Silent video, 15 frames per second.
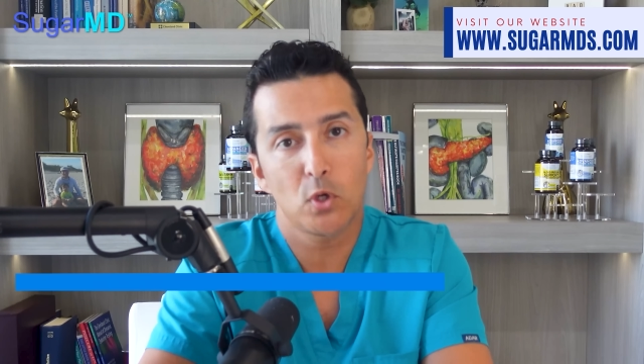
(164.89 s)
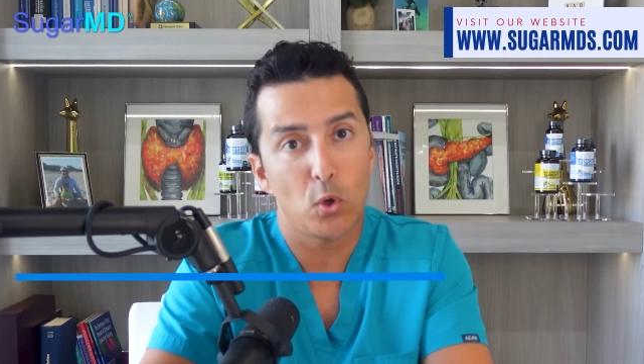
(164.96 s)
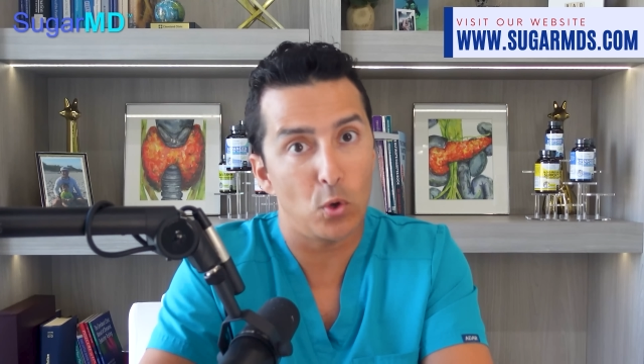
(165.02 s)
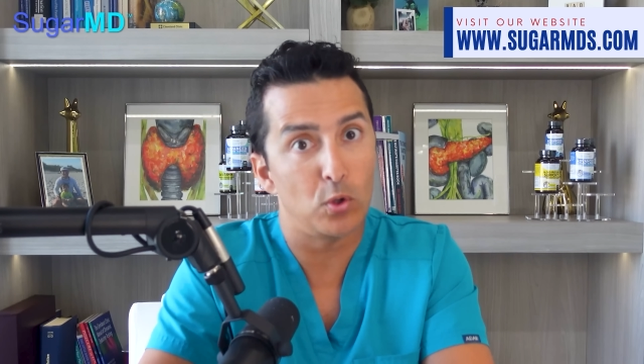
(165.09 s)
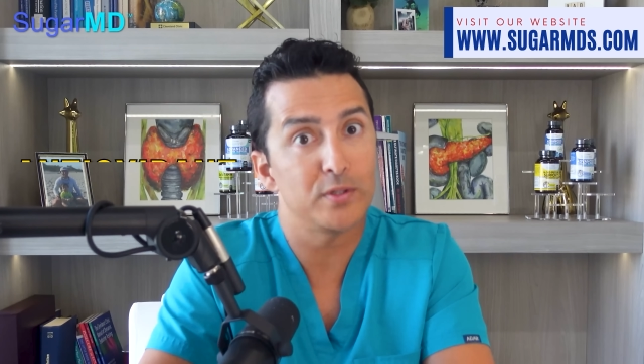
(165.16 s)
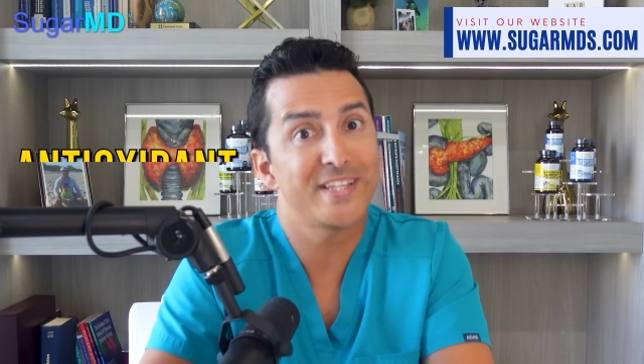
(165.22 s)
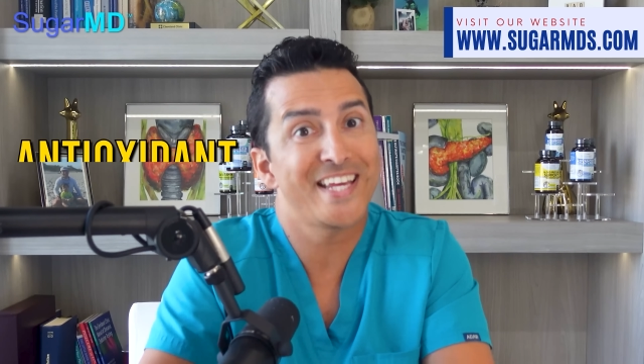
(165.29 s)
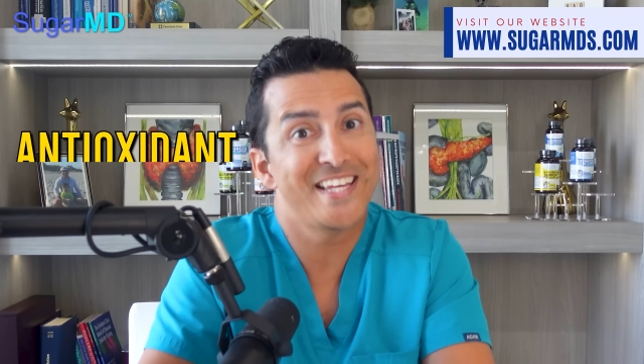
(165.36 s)

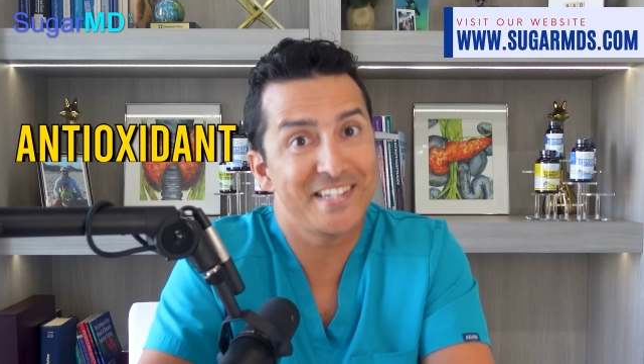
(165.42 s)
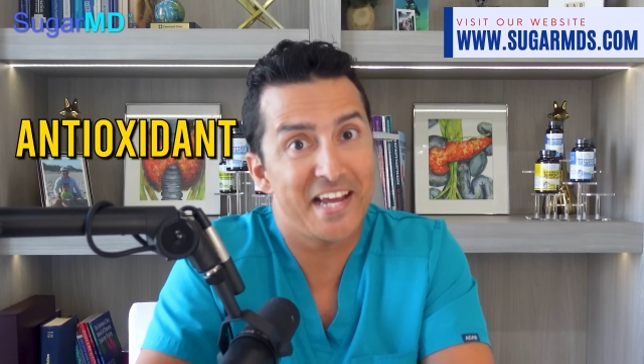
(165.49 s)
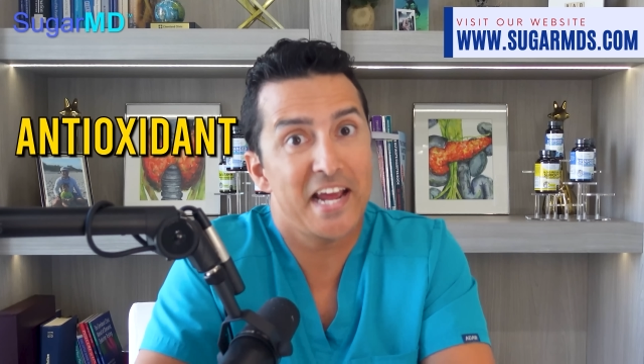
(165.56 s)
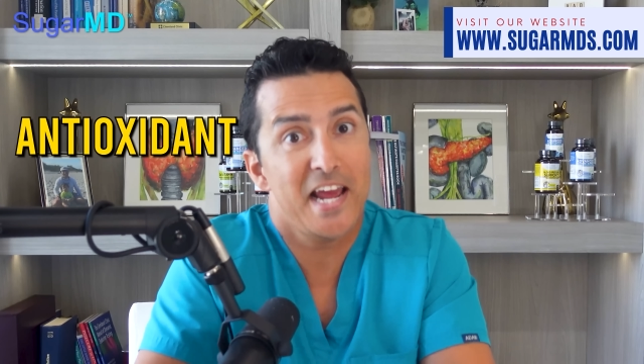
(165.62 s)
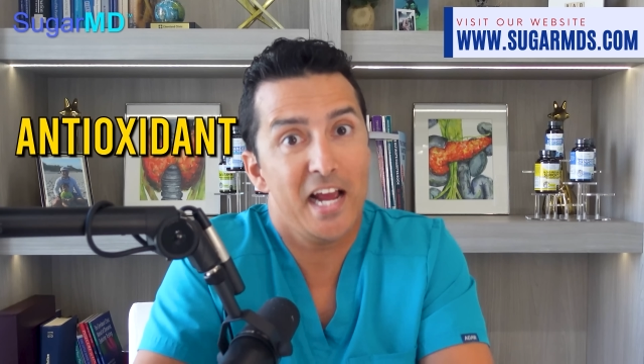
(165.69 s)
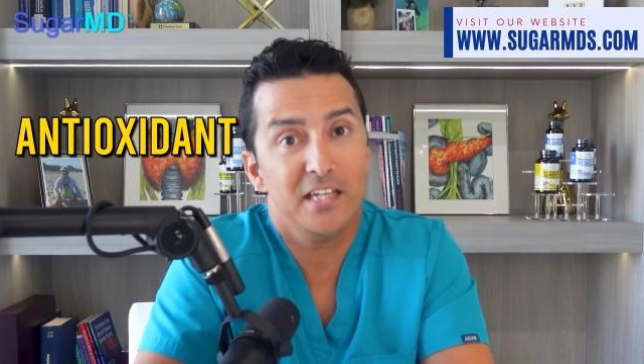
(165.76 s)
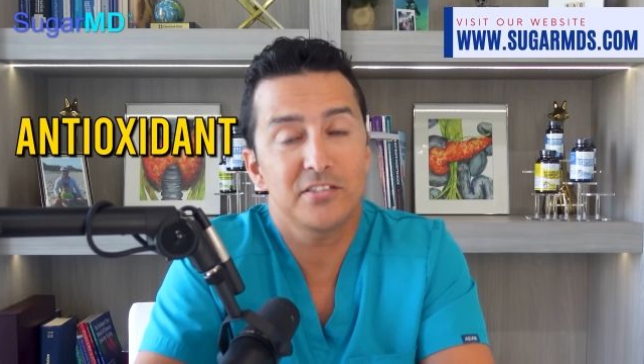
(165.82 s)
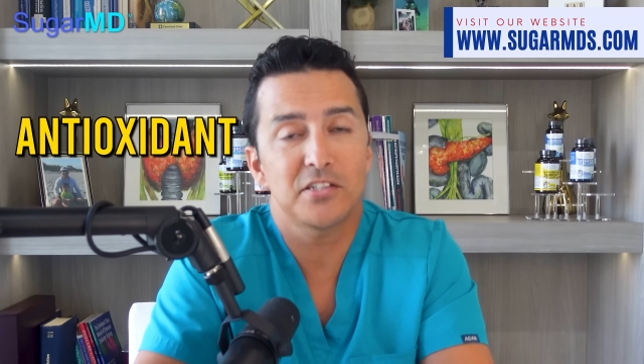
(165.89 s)
called
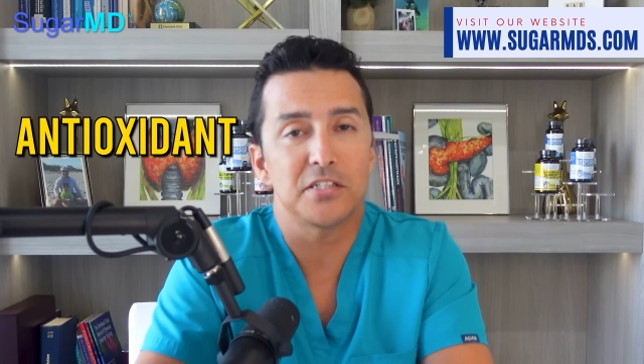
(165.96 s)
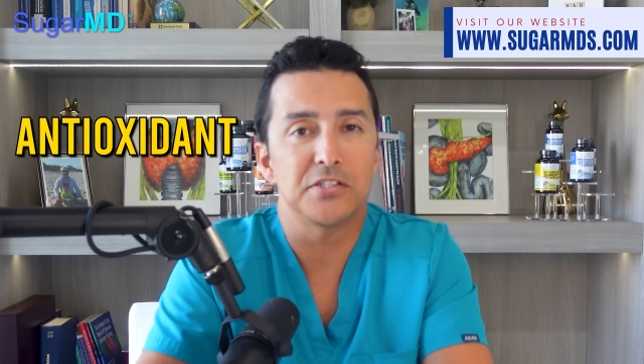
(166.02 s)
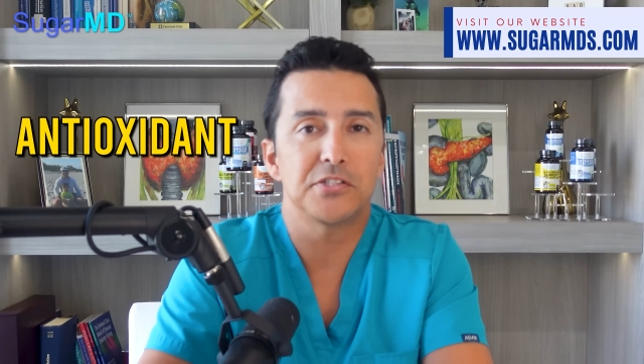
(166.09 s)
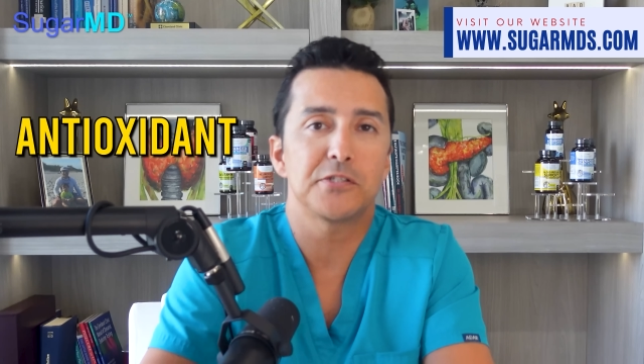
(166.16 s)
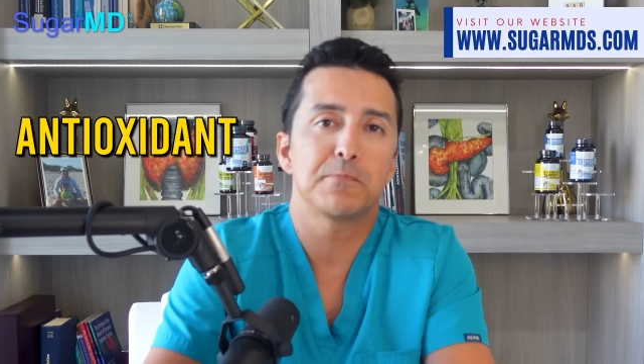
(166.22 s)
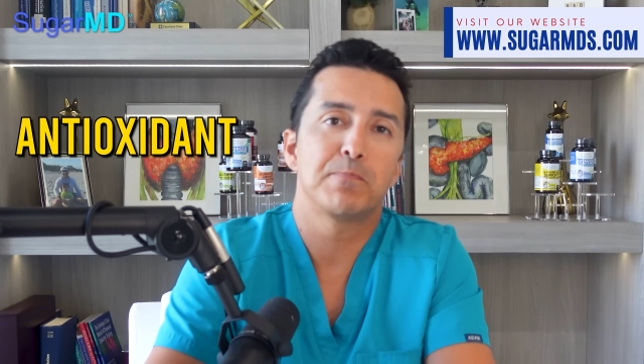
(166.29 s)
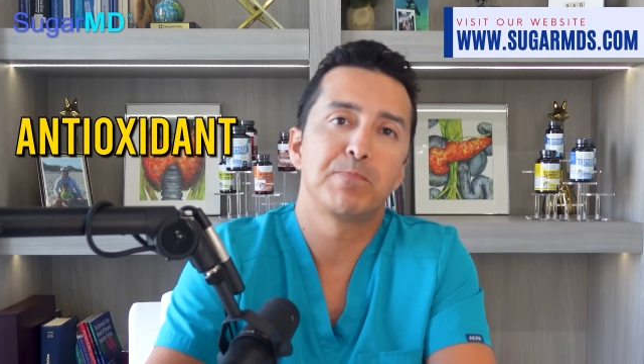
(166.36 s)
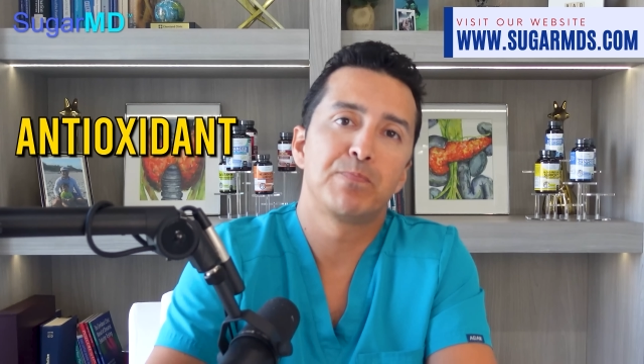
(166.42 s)

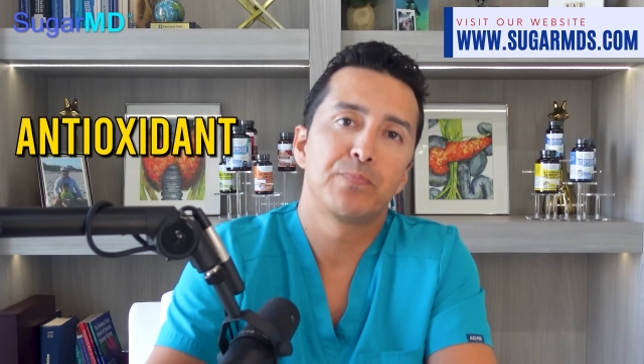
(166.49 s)
antioxidants,